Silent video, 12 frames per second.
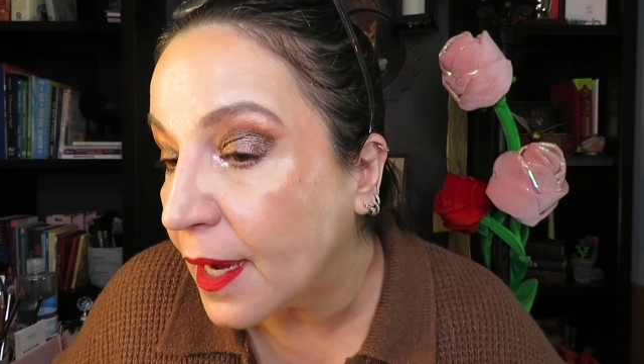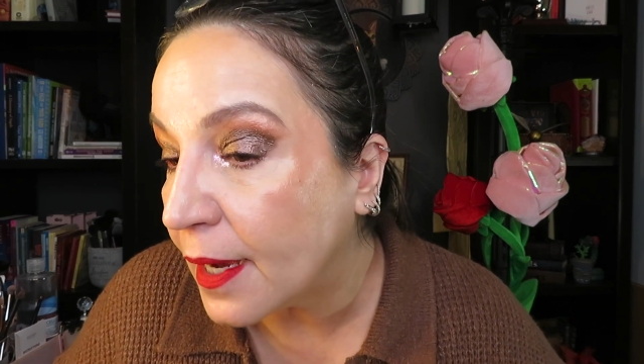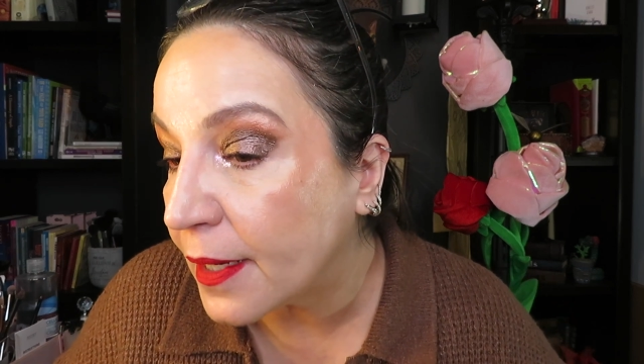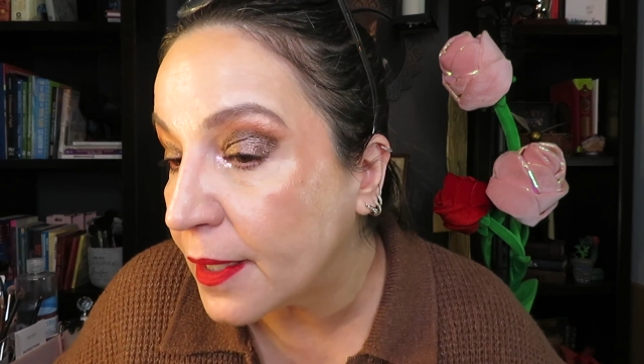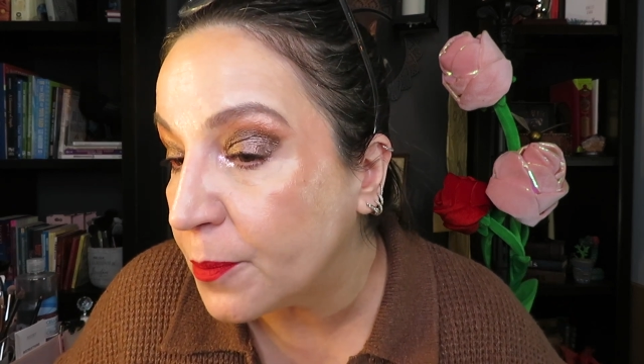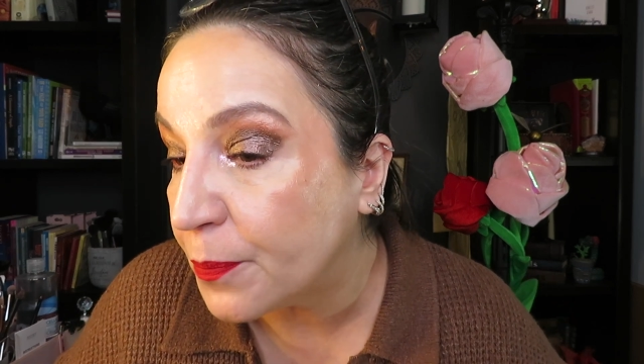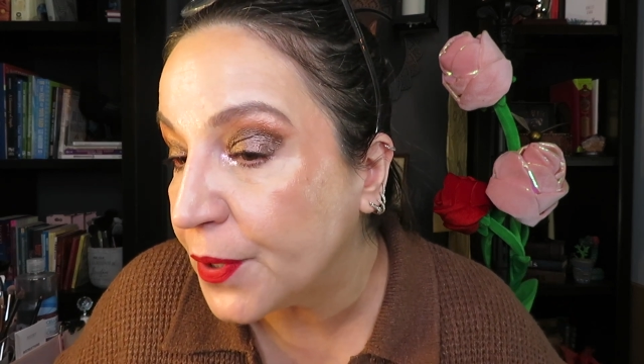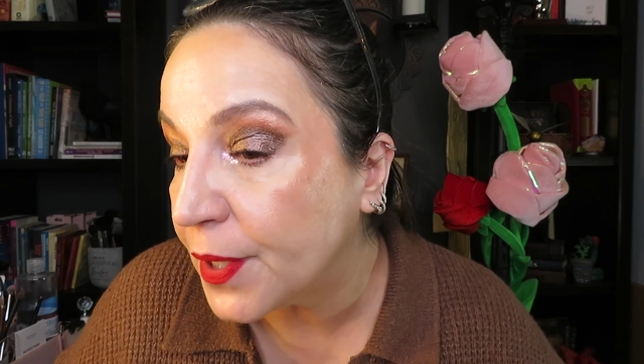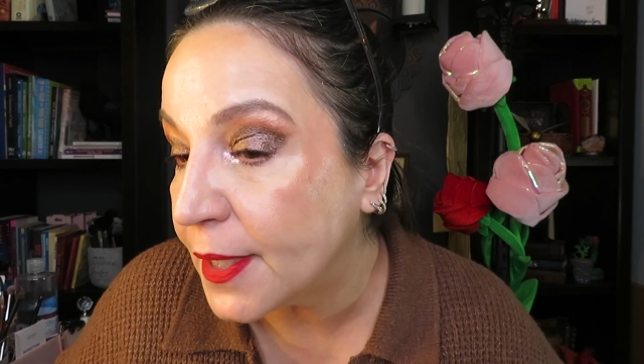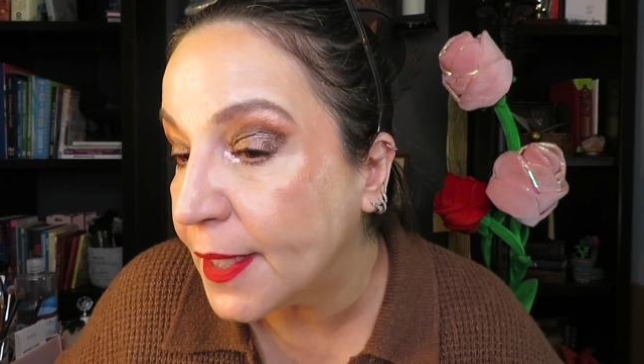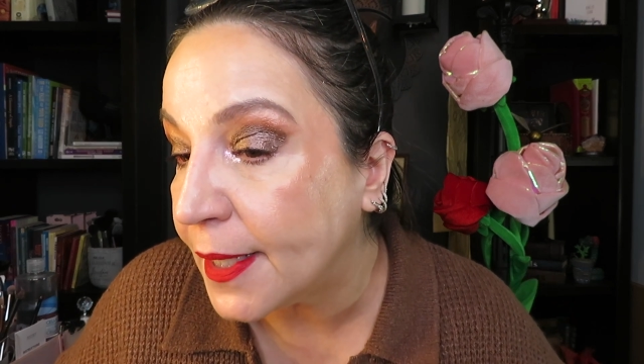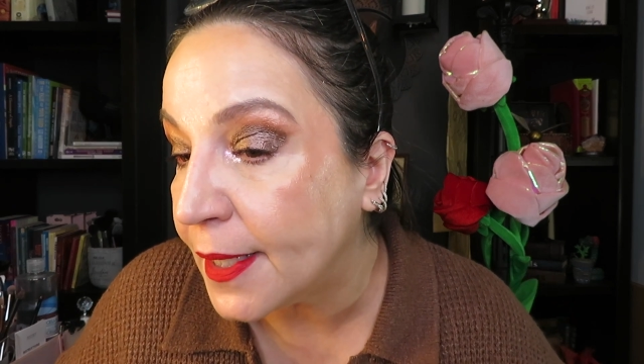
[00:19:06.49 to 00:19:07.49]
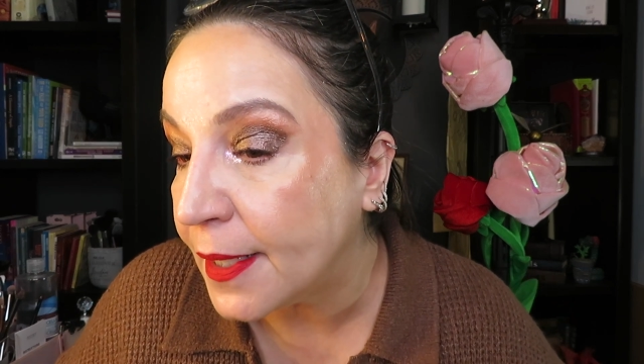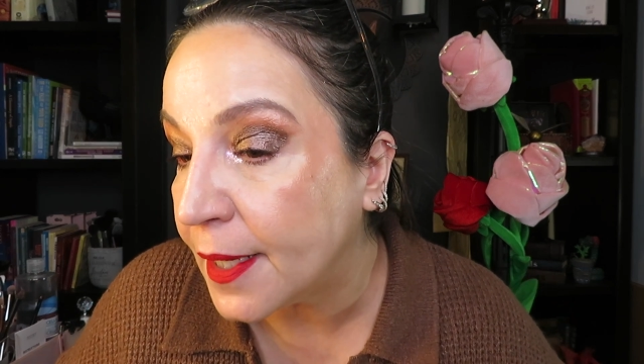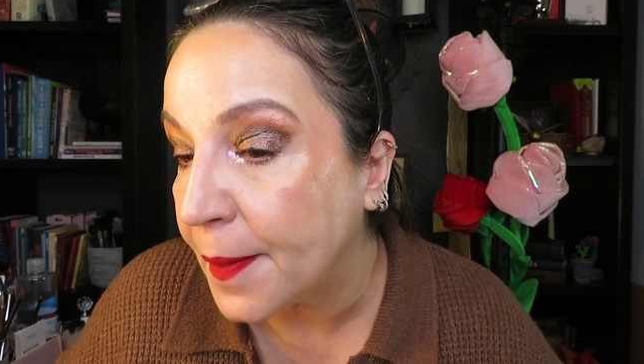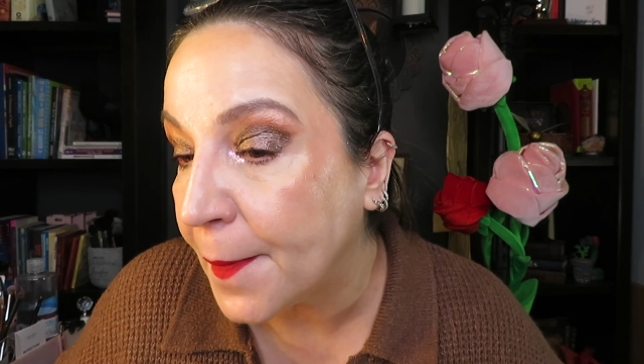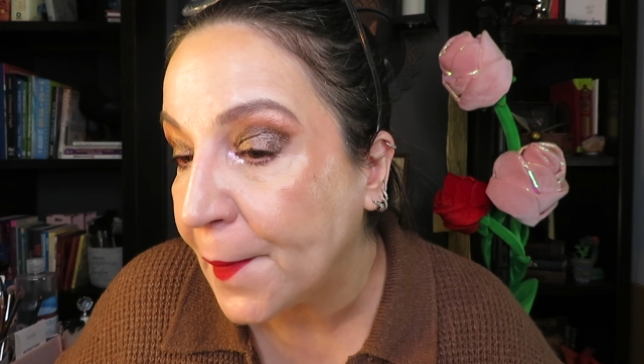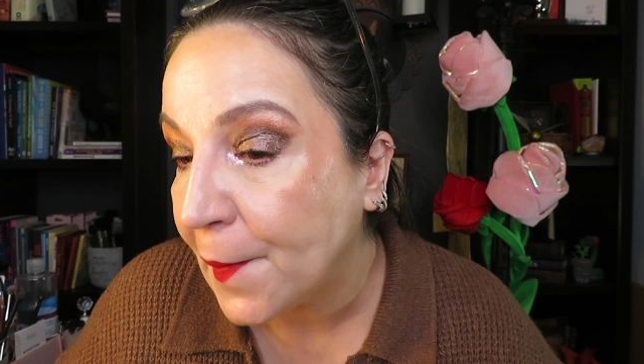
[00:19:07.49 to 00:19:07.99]
I can put
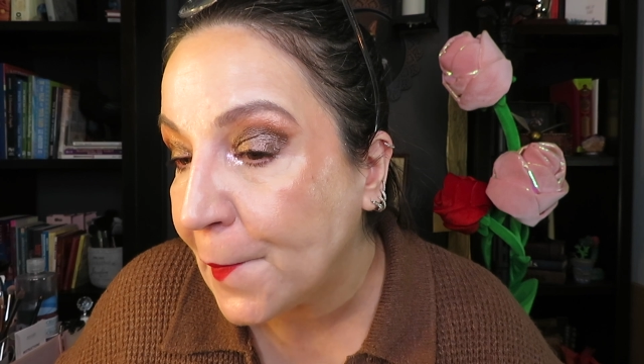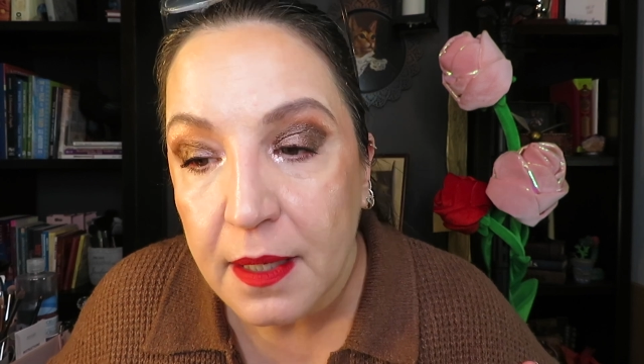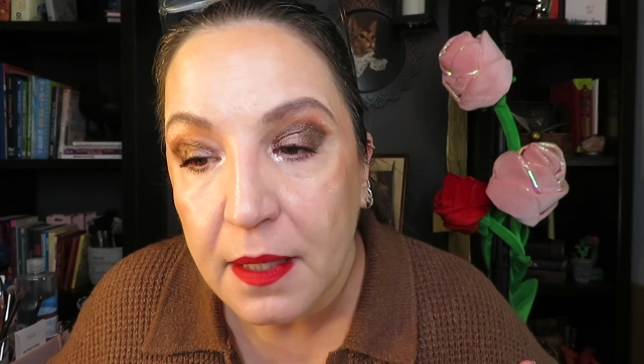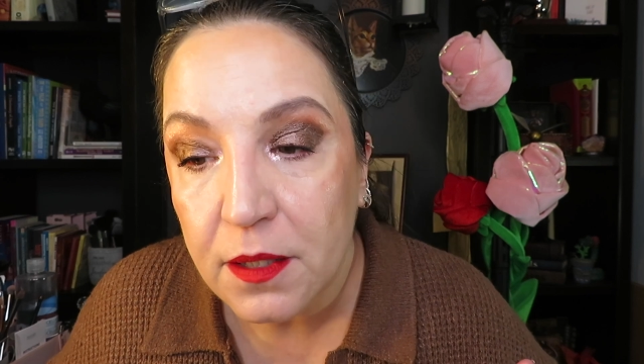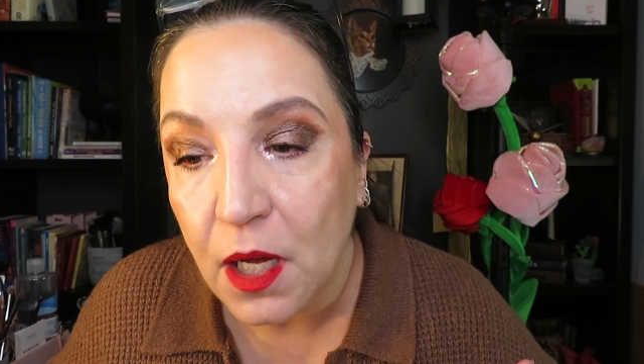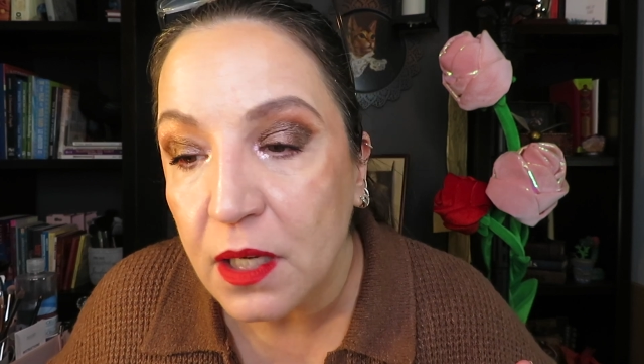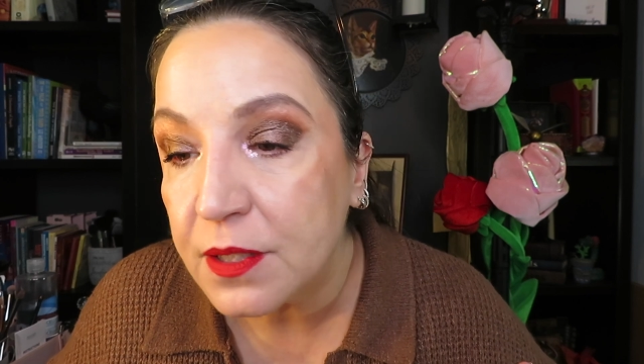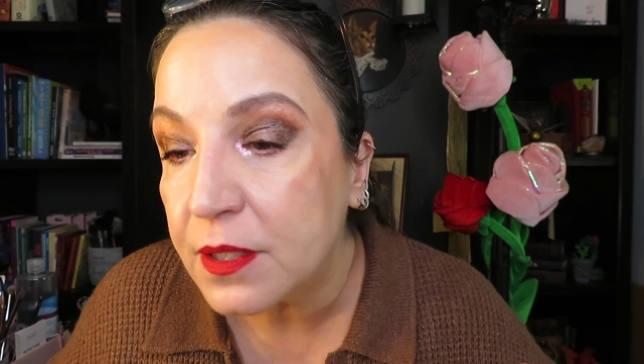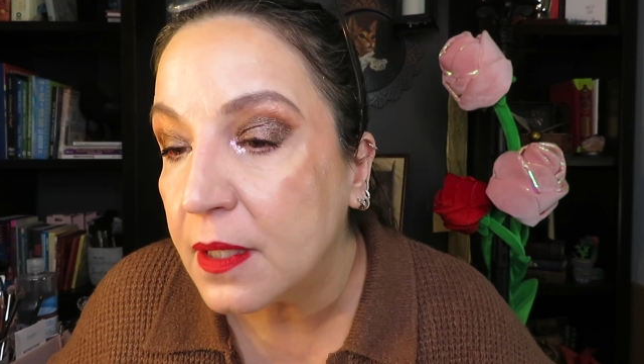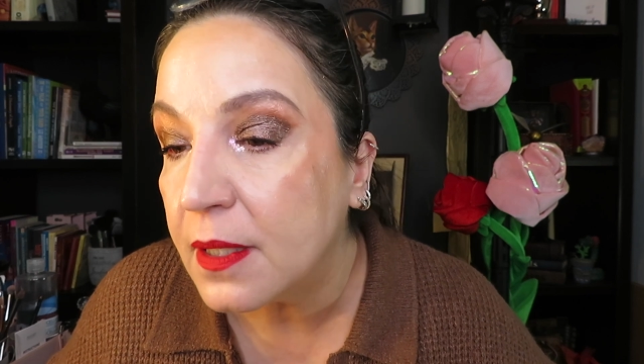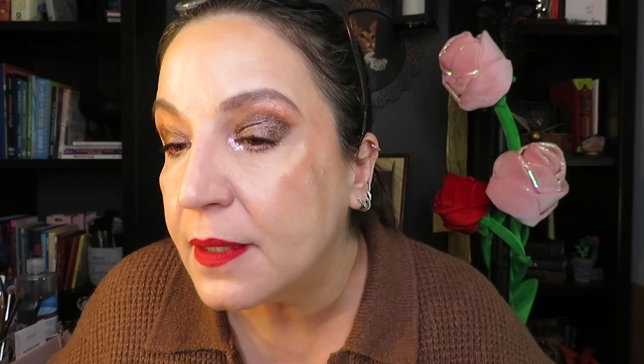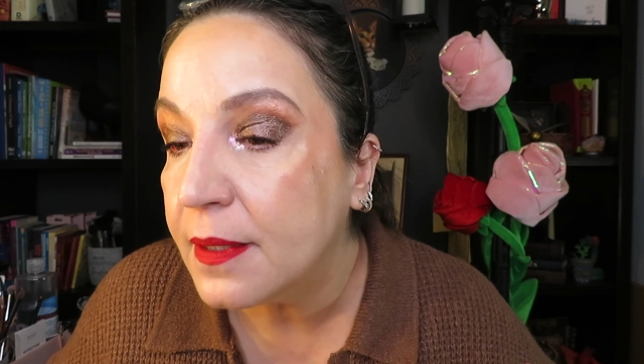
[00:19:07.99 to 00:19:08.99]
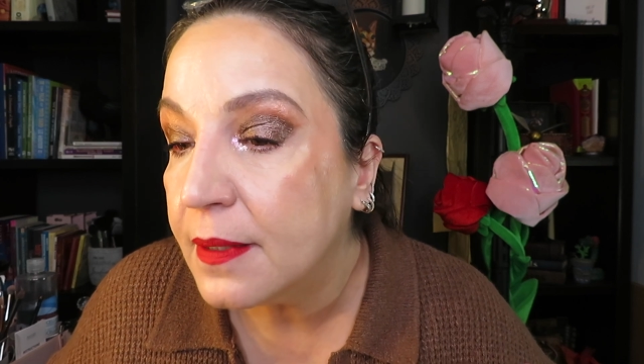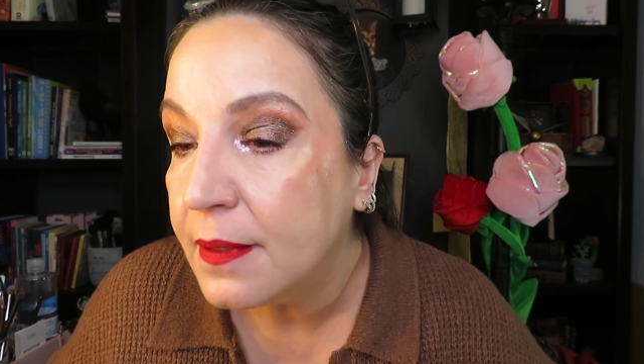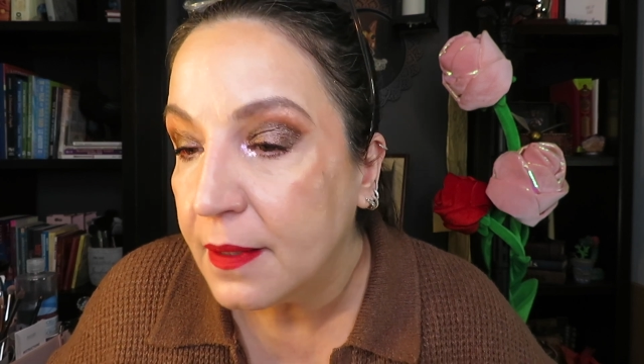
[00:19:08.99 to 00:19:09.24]
the gloss on.